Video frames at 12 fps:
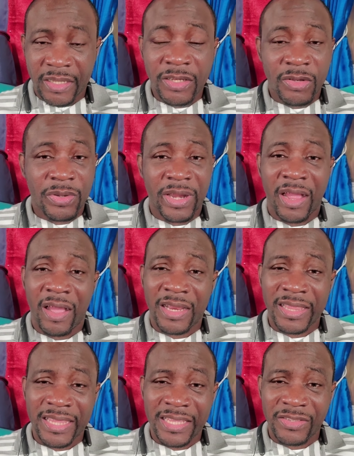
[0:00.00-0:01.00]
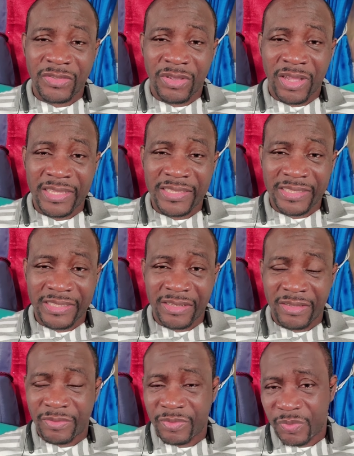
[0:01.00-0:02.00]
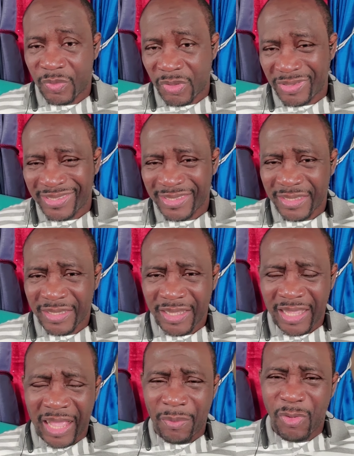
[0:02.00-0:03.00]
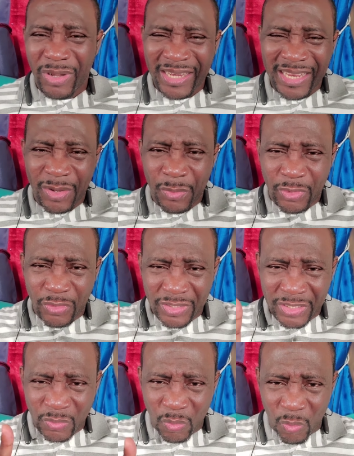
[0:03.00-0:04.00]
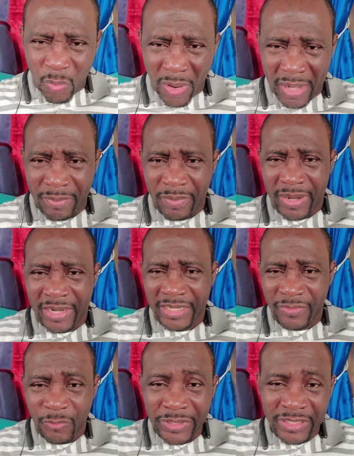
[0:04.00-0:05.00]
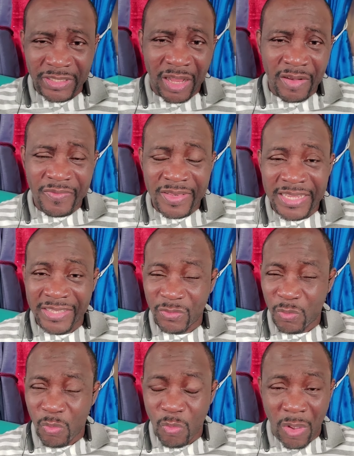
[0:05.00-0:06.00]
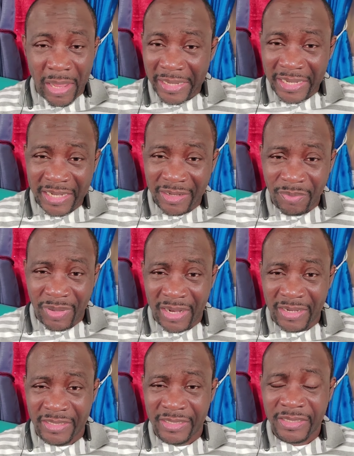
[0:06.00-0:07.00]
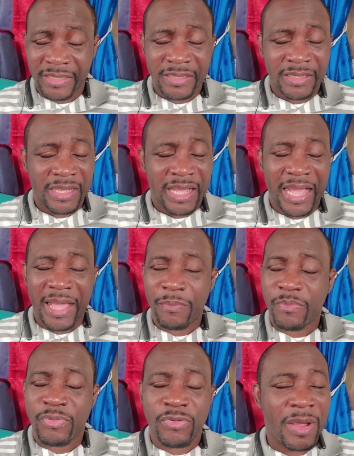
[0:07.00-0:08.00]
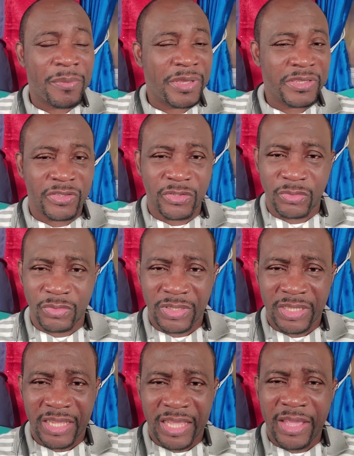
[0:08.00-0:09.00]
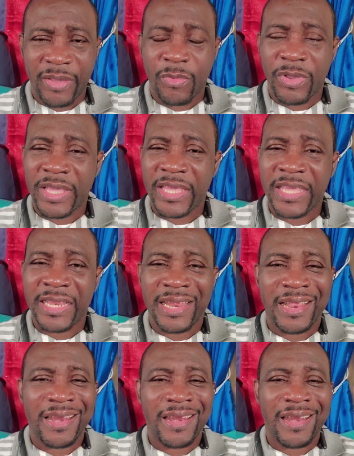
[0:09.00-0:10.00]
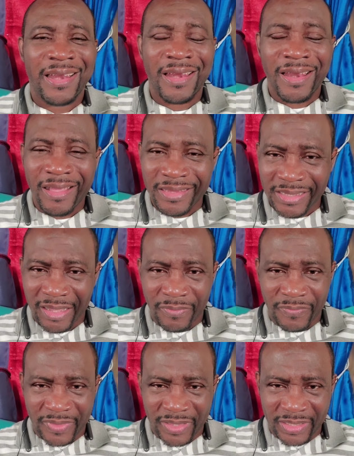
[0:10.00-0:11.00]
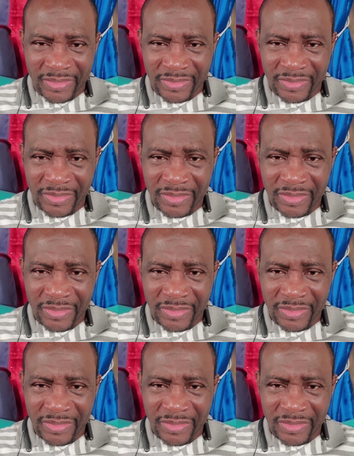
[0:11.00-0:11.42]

Now, there are other things to consider, but I'm only dealing with just this one part. If we solve this one little part, I promise you, it will heal a lot of things.